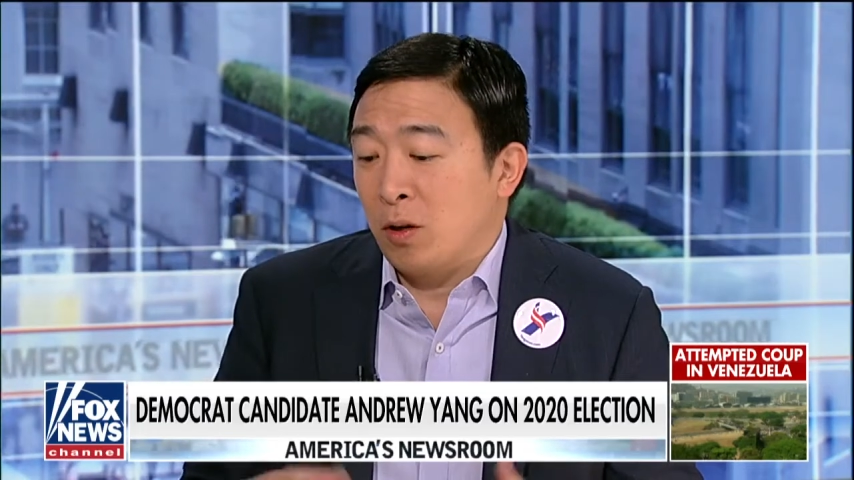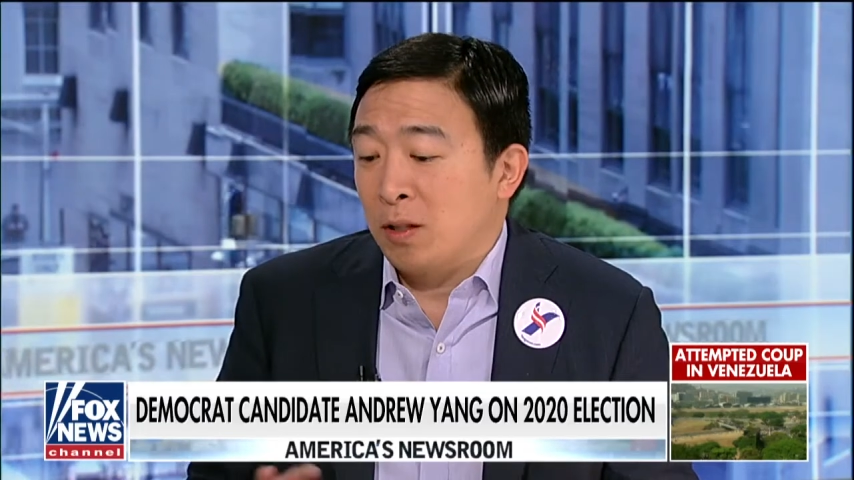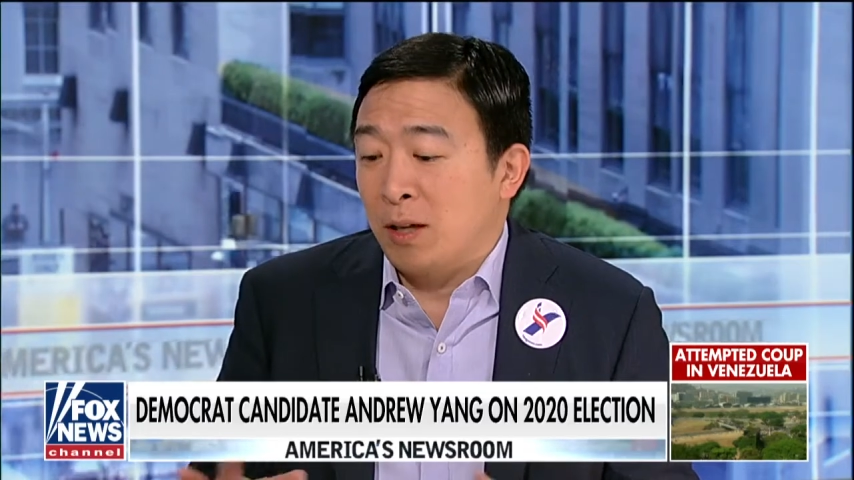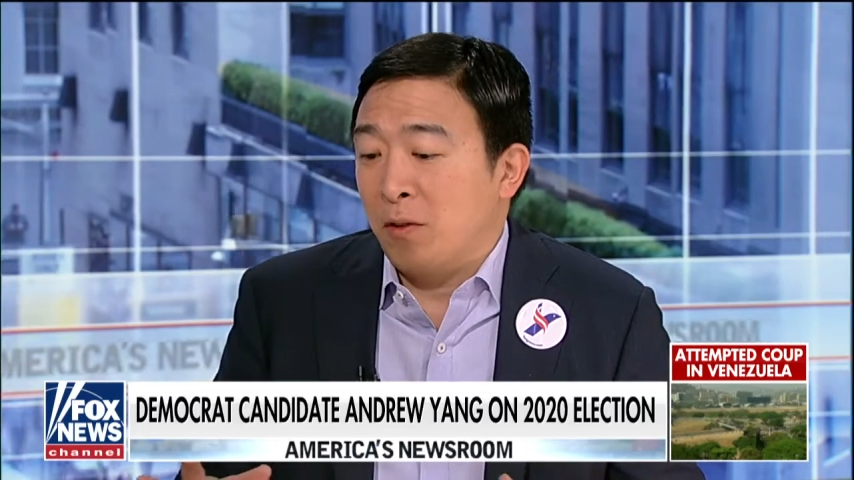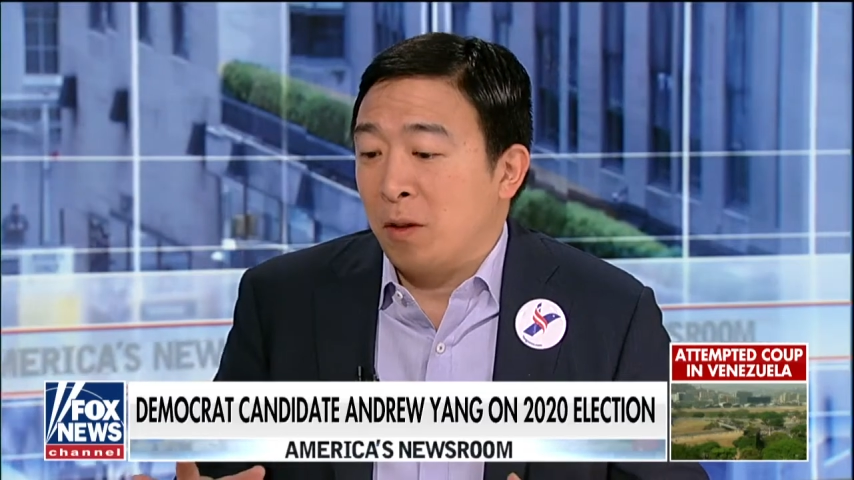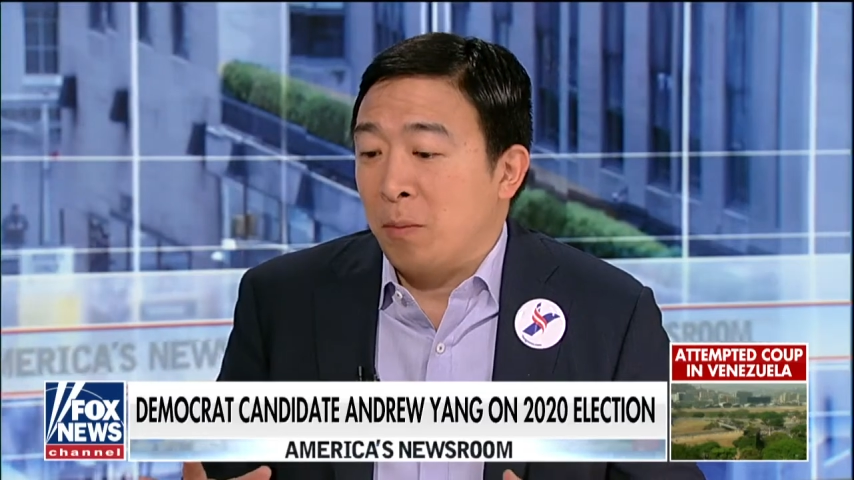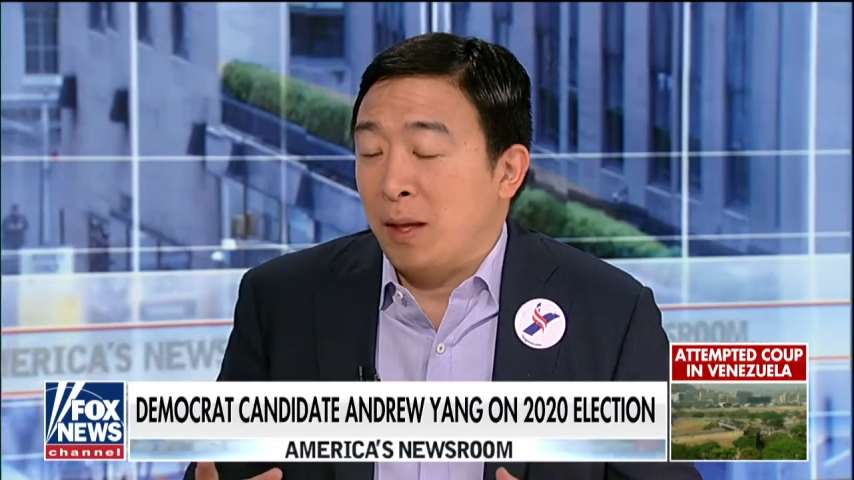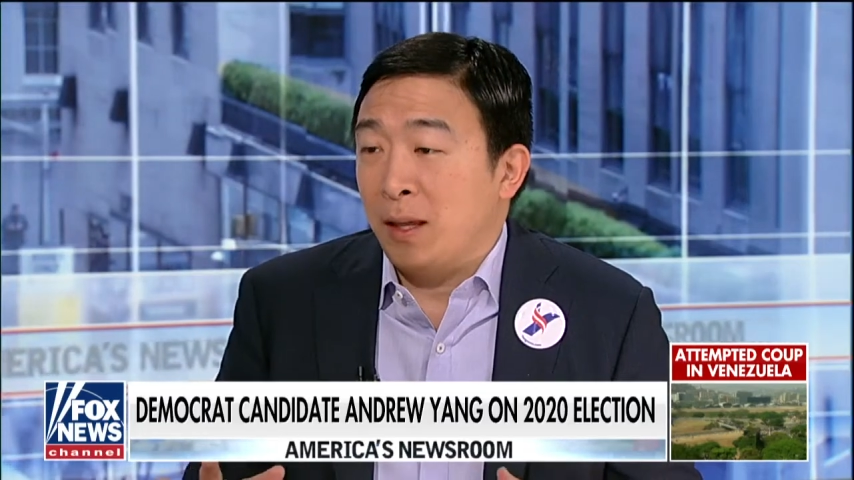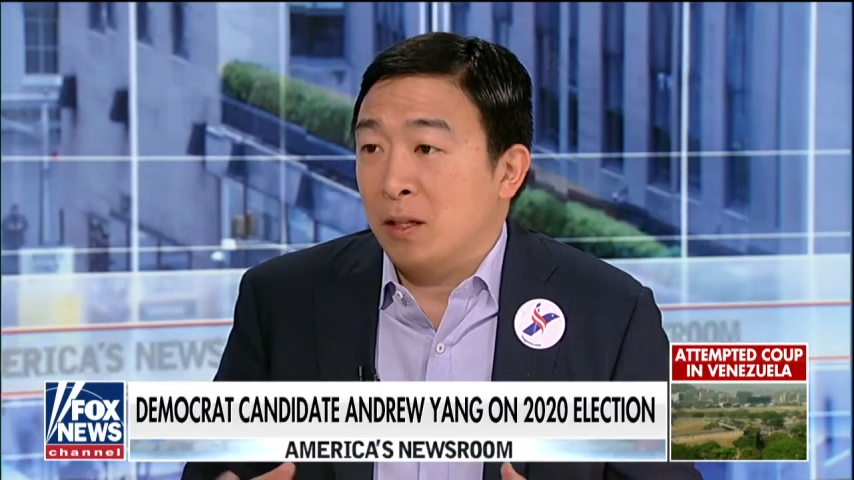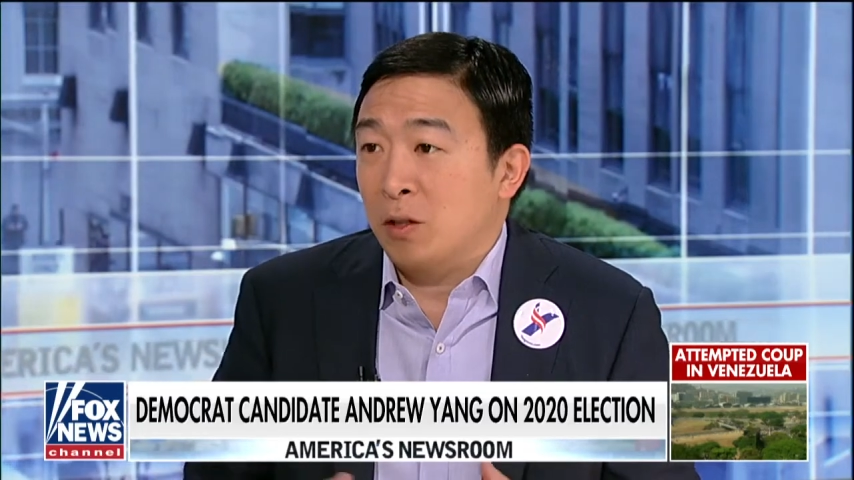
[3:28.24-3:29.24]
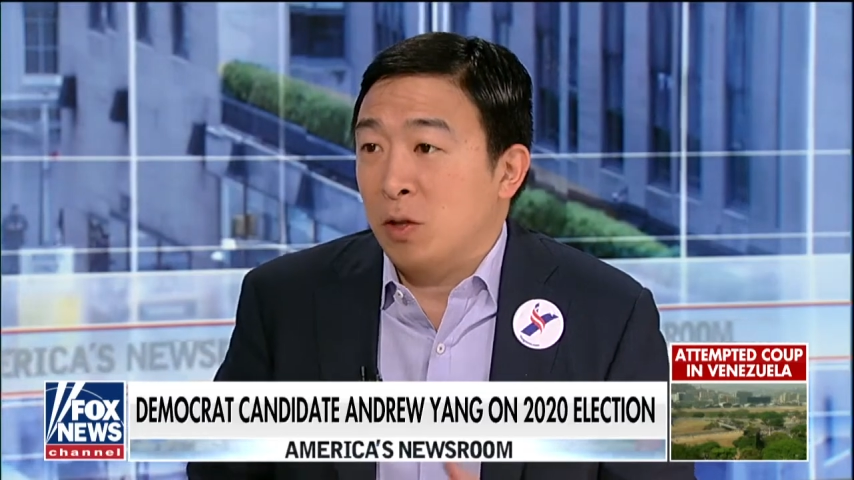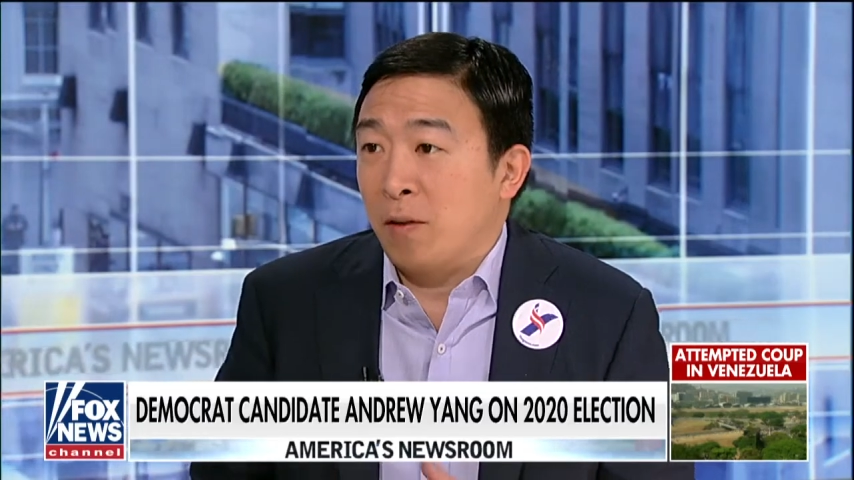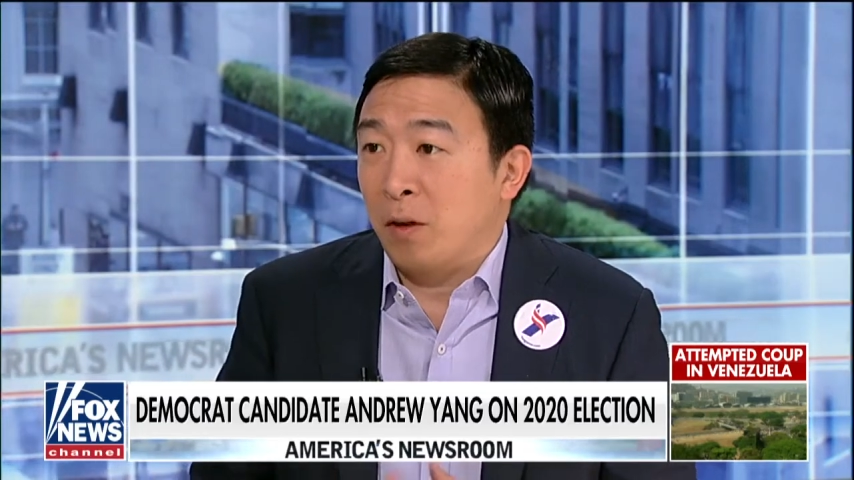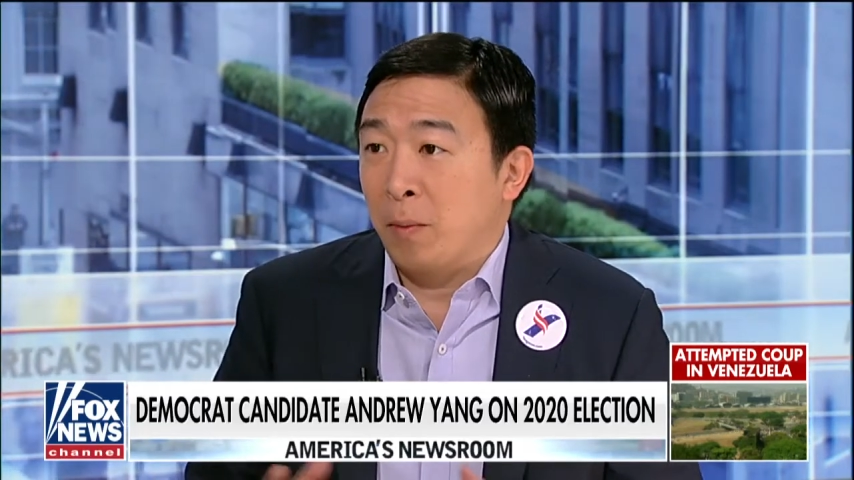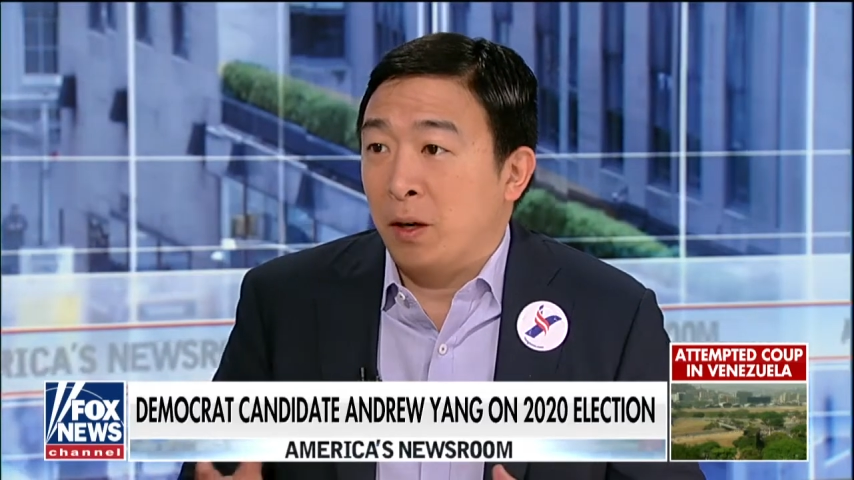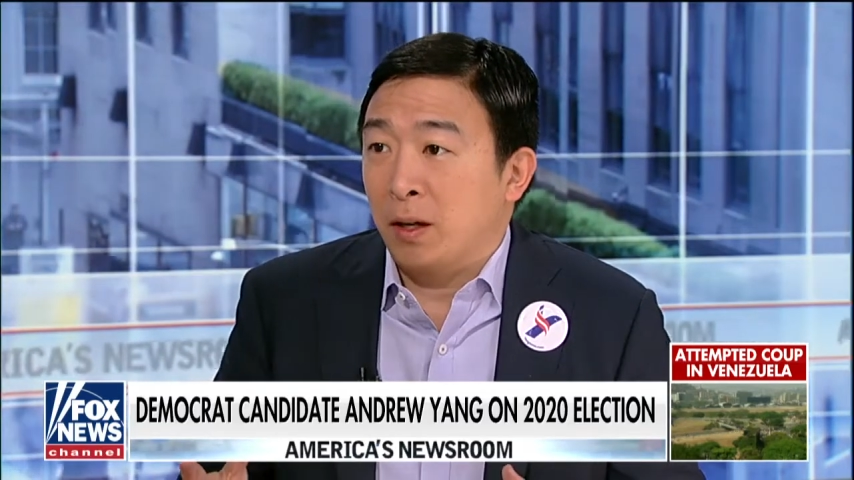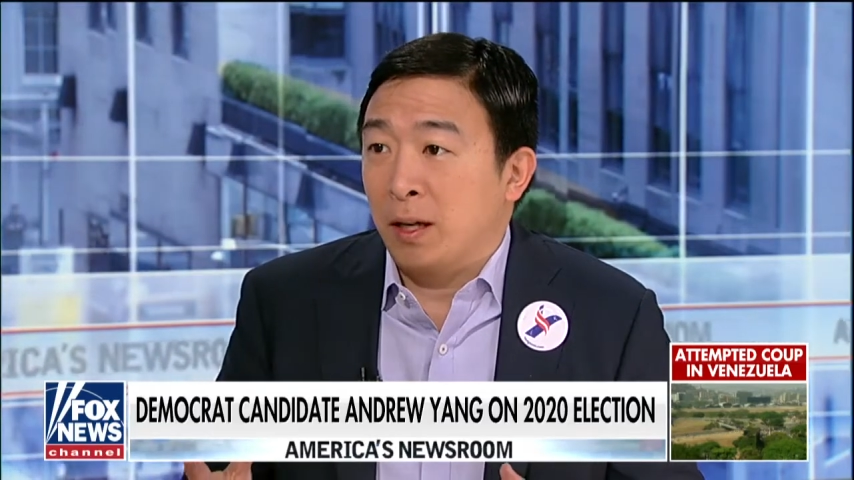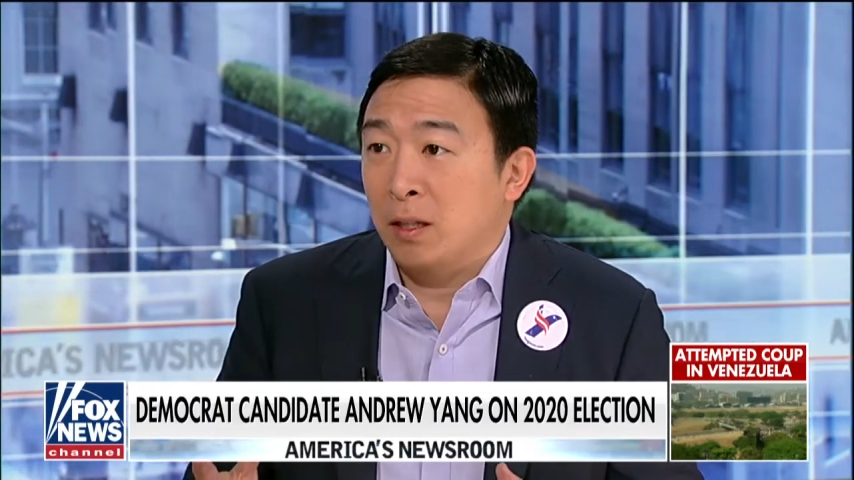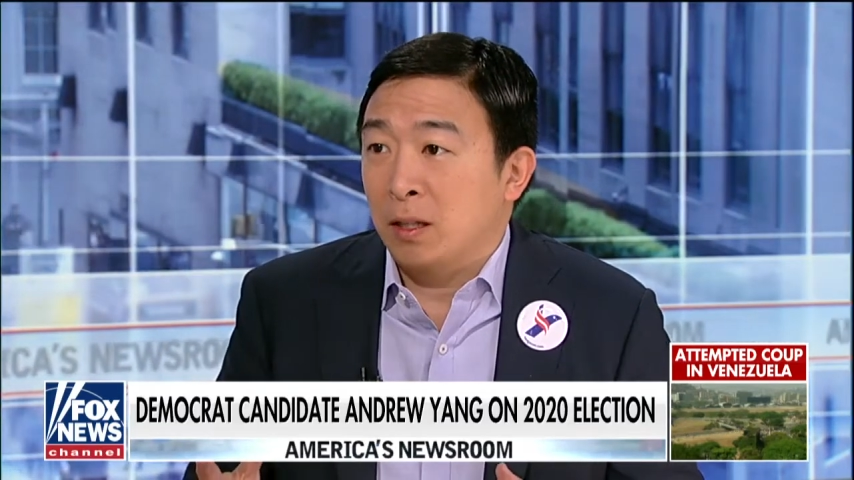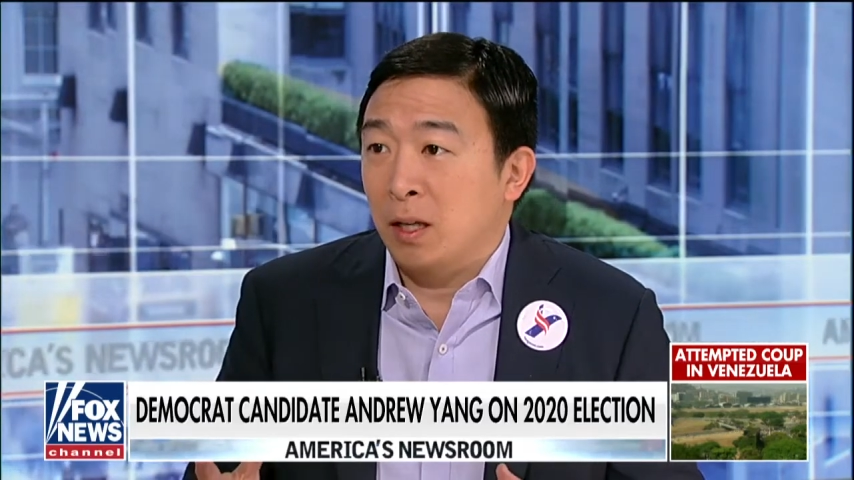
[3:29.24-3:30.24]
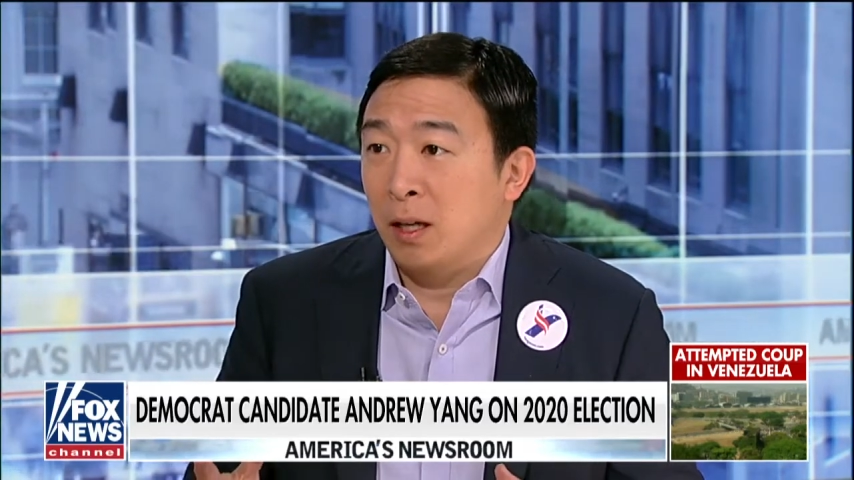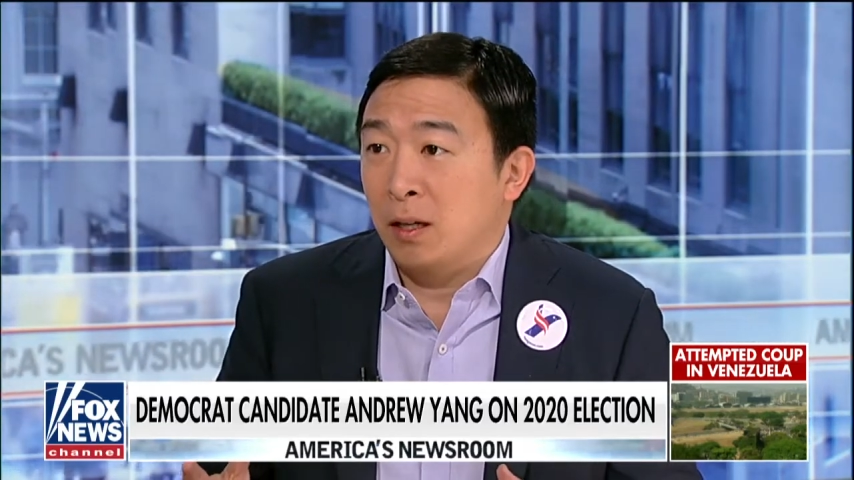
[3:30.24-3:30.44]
or several of the main things that are driving Americans